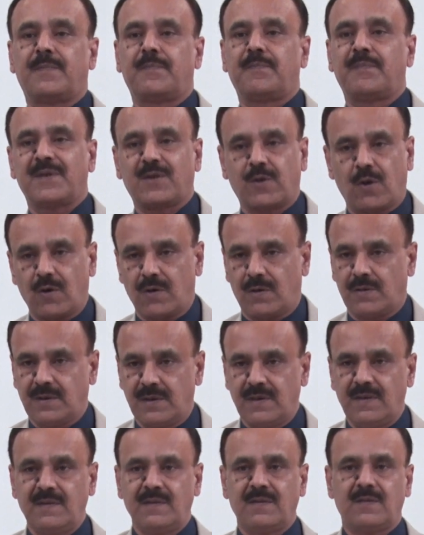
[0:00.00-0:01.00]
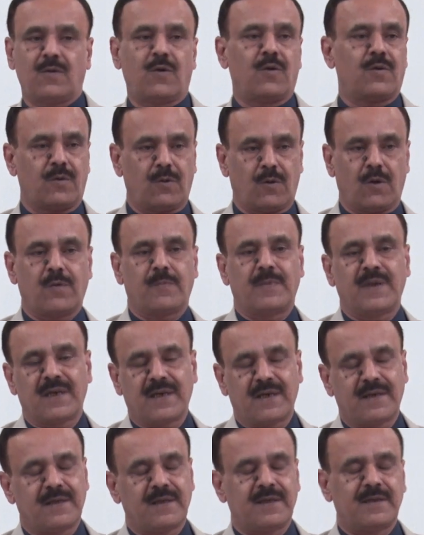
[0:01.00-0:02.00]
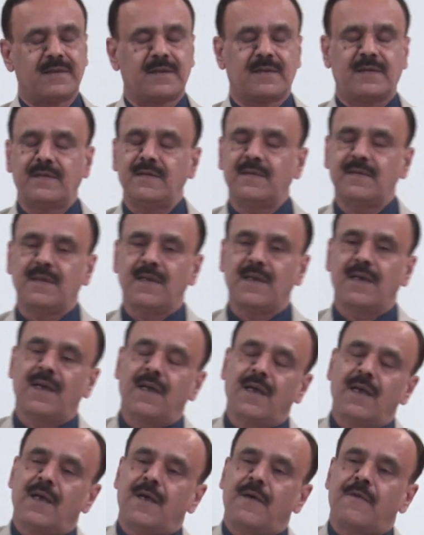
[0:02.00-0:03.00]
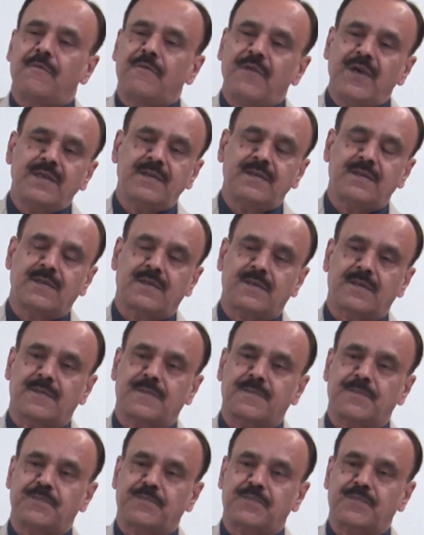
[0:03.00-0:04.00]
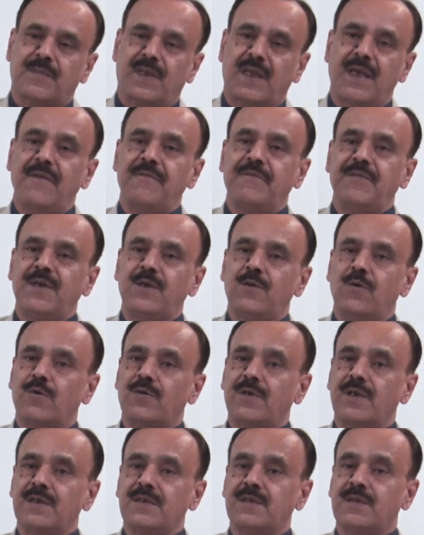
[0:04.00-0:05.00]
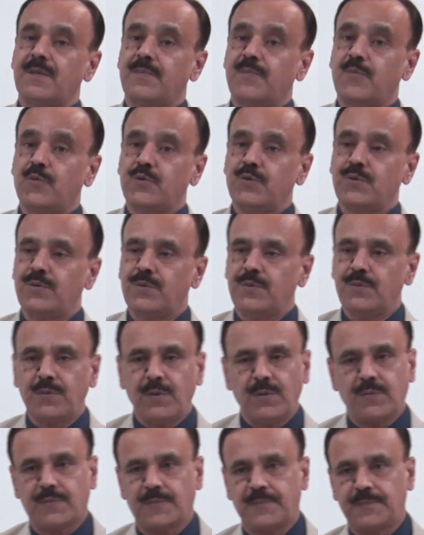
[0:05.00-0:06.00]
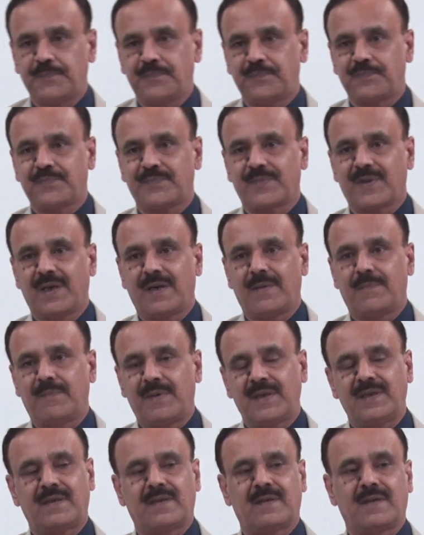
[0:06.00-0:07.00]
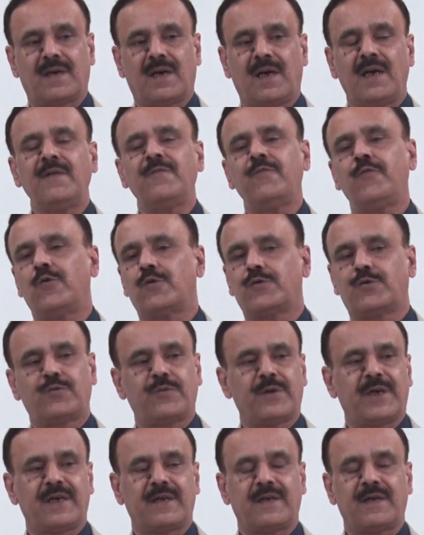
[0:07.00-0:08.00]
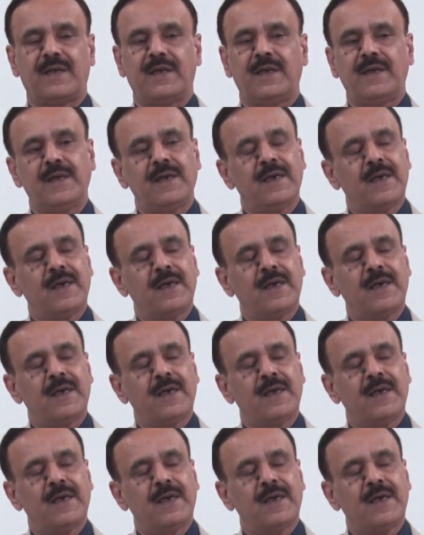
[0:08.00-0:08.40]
pathologies or normal conditions which every doctor is supposed to know. But unfortunately,